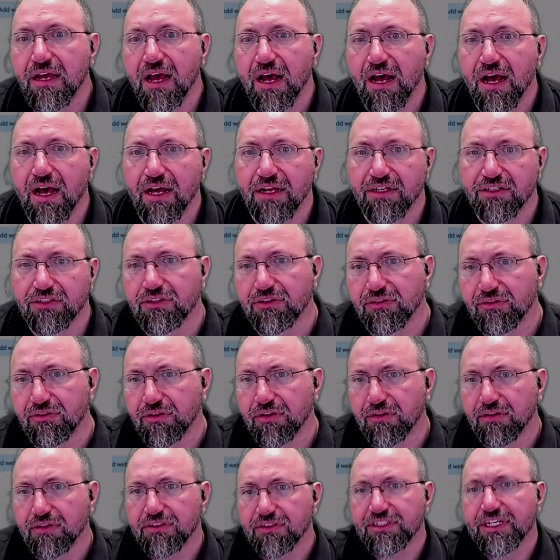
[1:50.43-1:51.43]
to
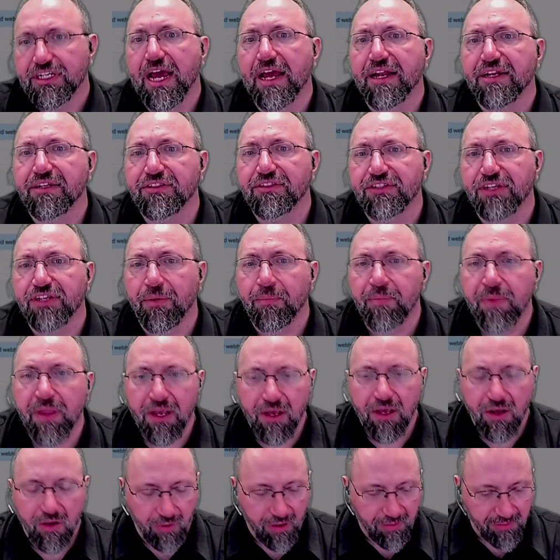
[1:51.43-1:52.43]
Google Chat. So
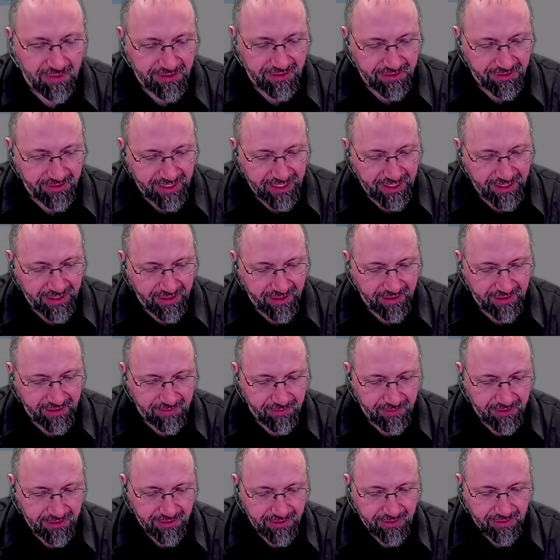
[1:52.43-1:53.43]
what we'll do here is
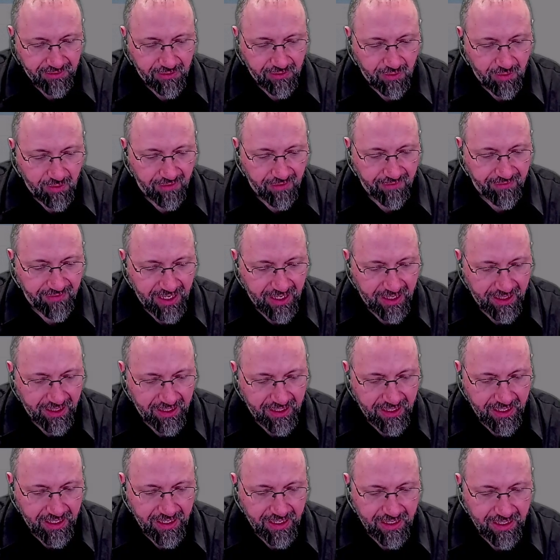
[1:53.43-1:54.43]
we'll do
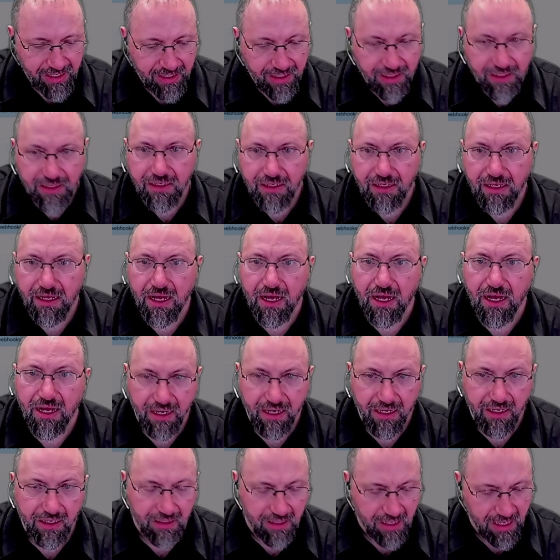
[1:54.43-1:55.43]
QuoteValet
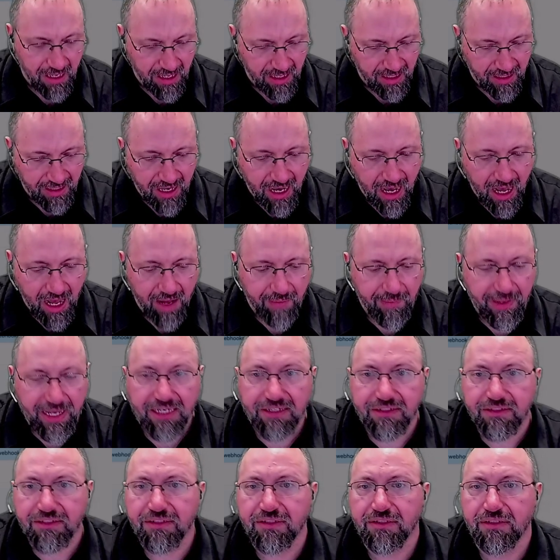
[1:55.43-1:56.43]

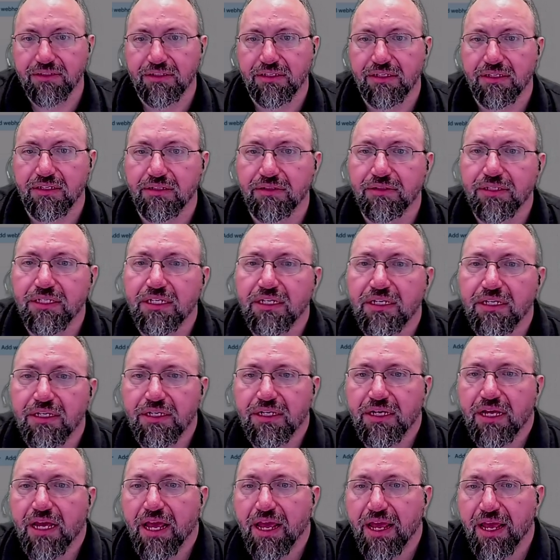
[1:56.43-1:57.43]
comment.
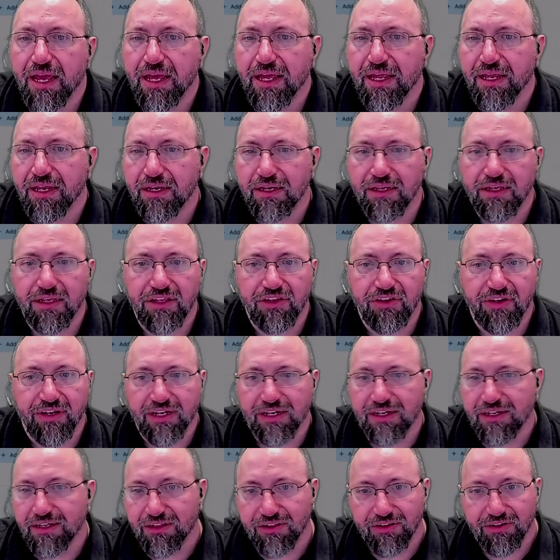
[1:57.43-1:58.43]
And you can
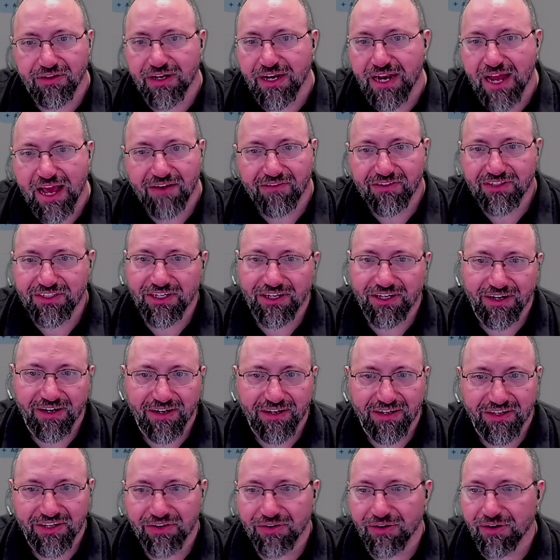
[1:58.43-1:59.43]
include an avatar
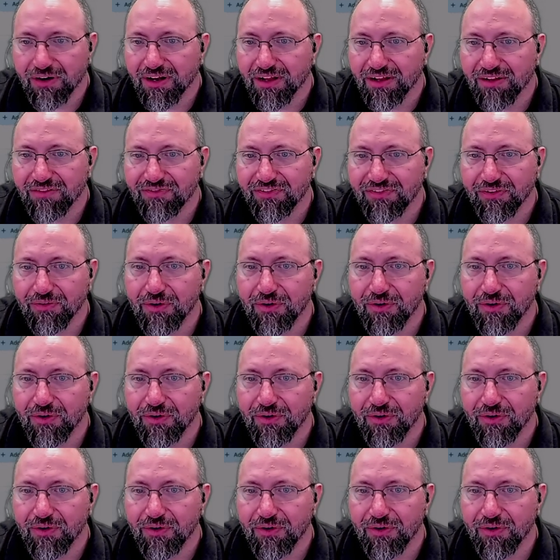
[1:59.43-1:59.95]
URL if you want